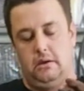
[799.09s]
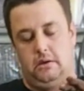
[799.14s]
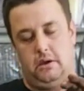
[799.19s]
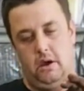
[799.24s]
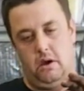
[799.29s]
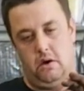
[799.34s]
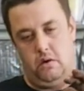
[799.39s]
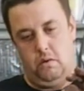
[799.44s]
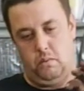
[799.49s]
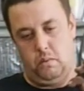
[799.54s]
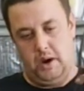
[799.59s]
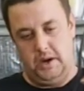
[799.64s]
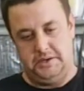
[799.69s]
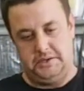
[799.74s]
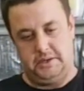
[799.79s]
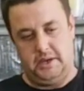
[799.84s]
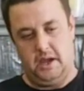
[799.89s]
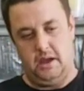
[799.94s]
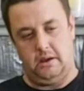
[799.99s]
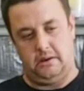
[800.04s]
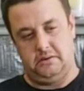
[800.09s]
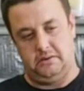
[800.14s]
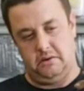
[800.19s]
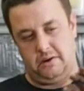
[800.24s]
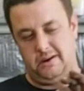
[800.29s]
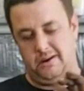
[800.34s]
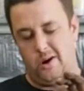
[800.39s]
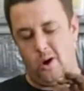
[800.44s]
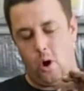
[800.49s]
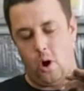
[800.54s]
go wastegate
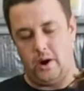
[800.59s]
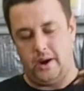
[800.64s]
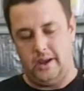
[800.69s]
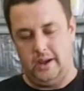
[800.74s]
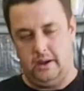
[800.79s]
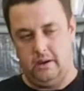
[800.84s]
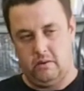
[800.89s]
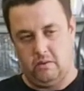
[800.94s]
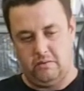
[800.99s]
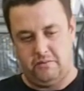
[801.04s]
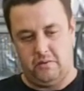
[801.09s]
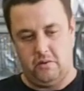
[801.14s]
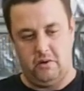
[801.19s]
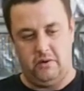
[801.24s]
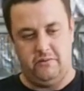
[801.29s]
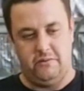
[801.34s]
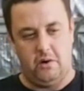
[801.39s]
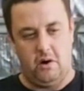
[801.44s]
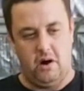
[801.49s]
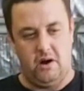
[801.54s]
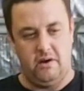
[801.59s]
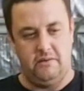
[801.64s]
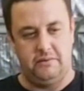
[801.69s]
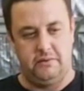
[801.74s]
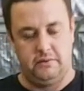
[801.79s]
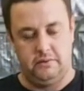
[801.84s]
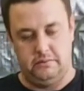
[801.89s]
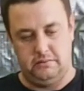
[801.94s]
like a 90 or 45